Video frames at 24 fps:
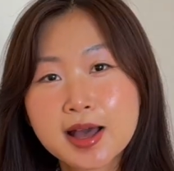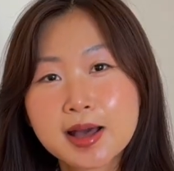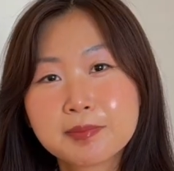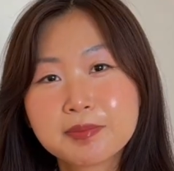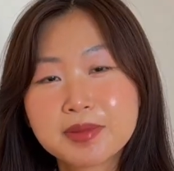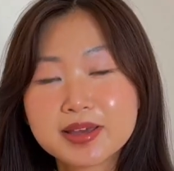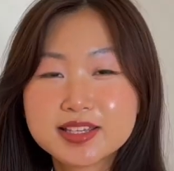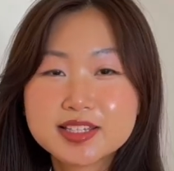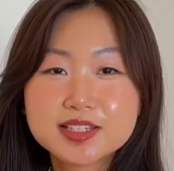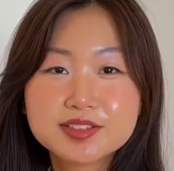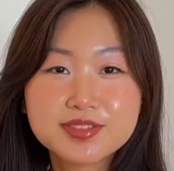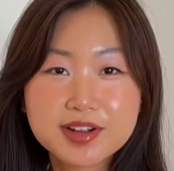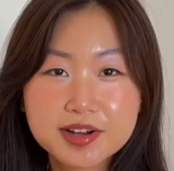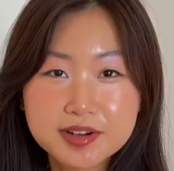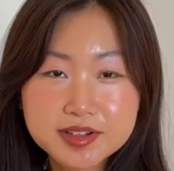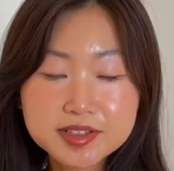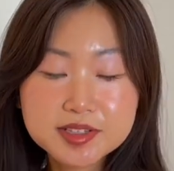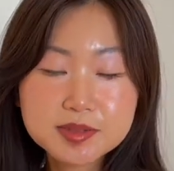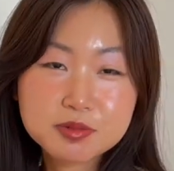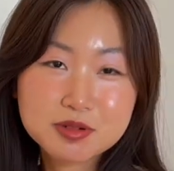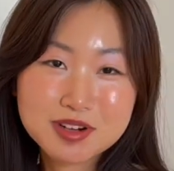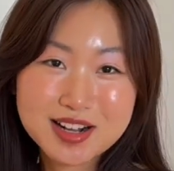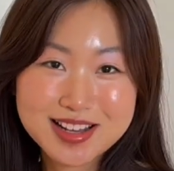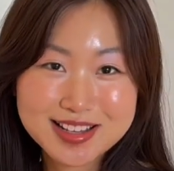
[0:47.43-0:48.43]
but he's very
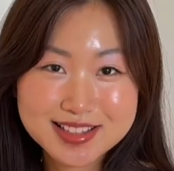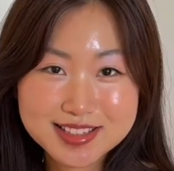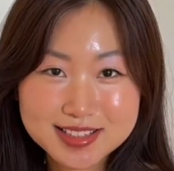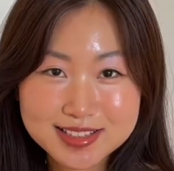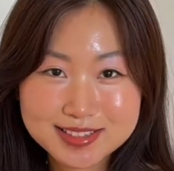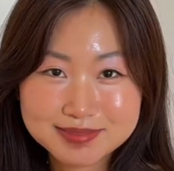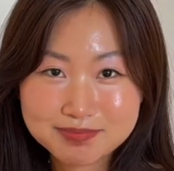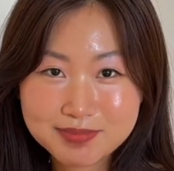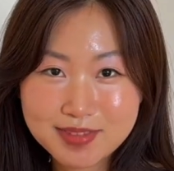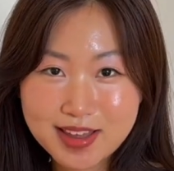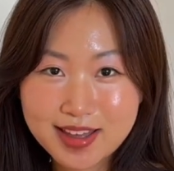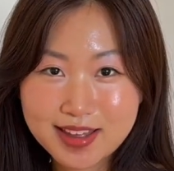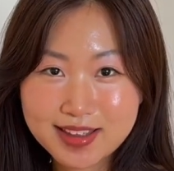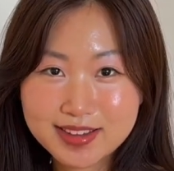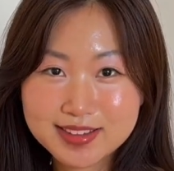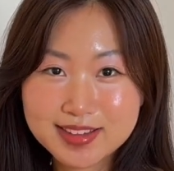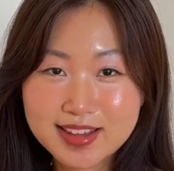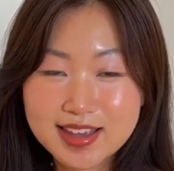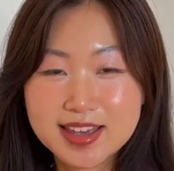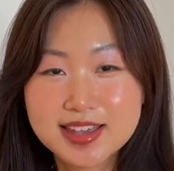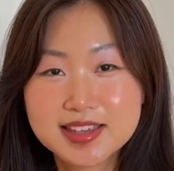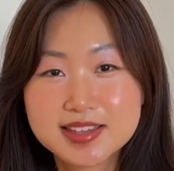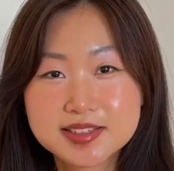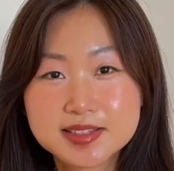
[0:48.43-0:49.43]
depressed, and
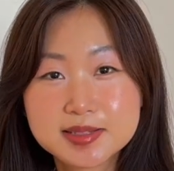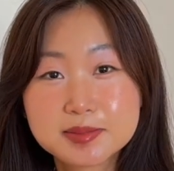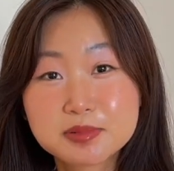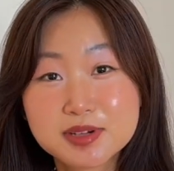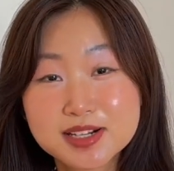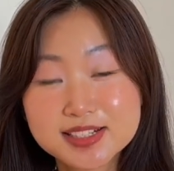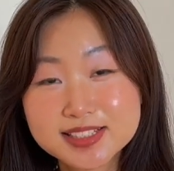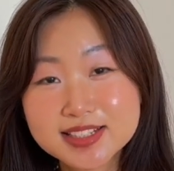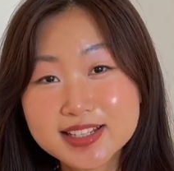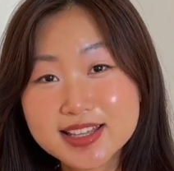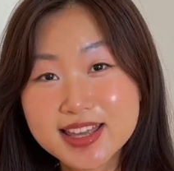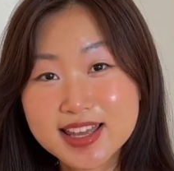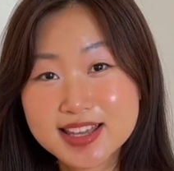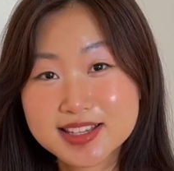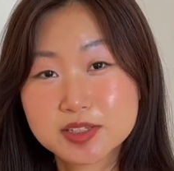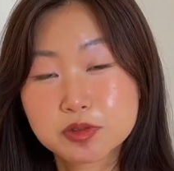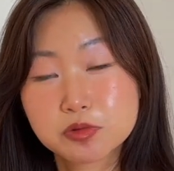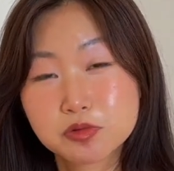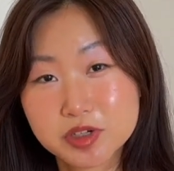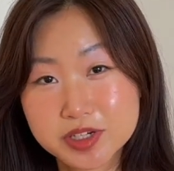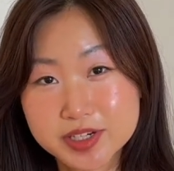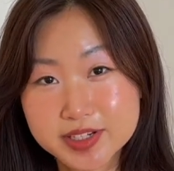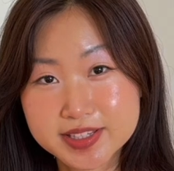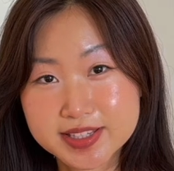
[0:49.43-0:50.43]
his depression gets
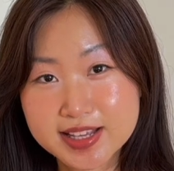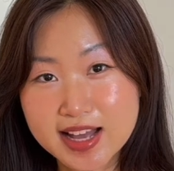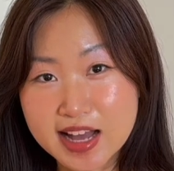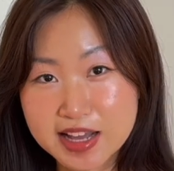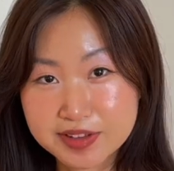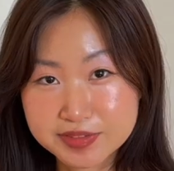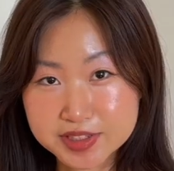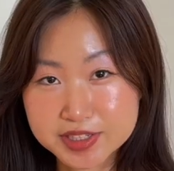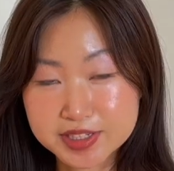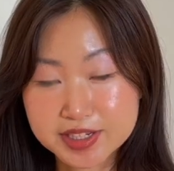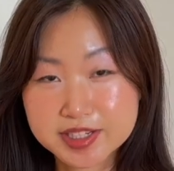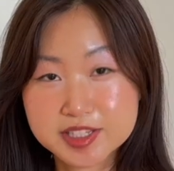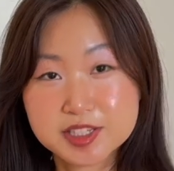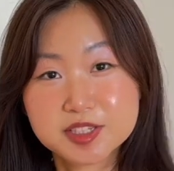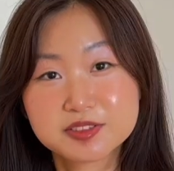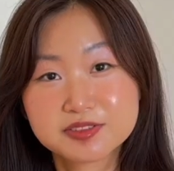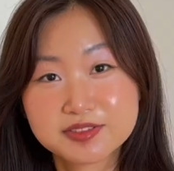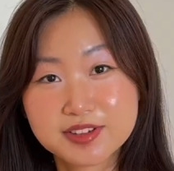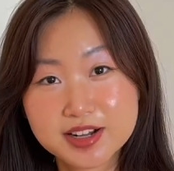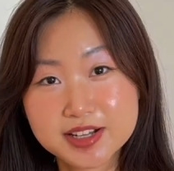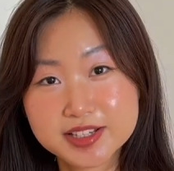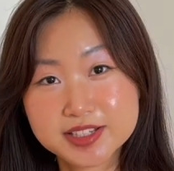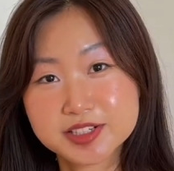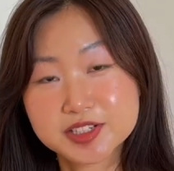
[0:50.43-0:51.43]
worse after his
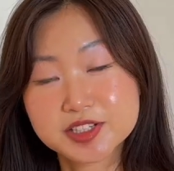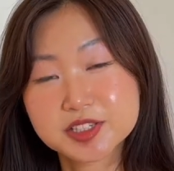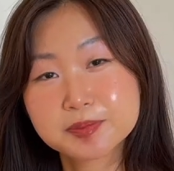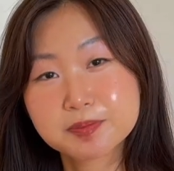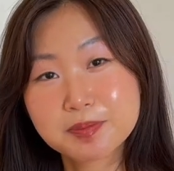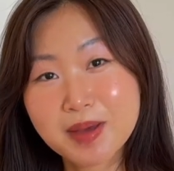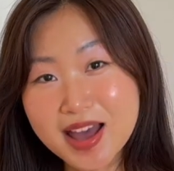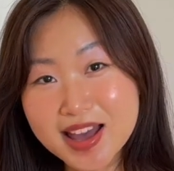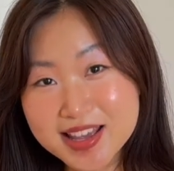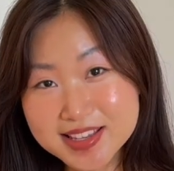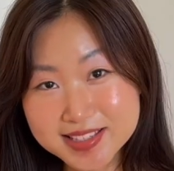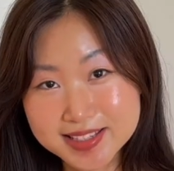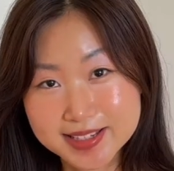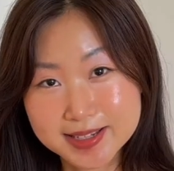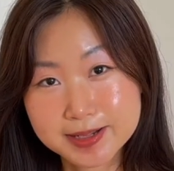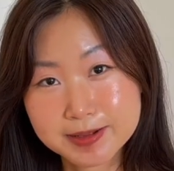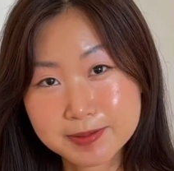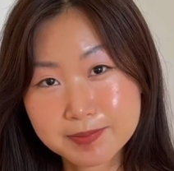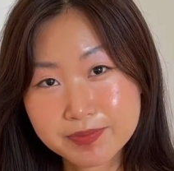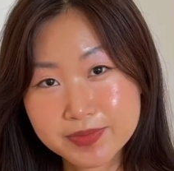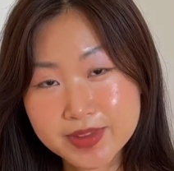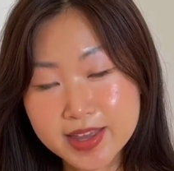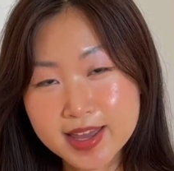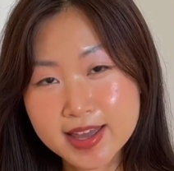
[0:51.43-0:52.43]
father's passing.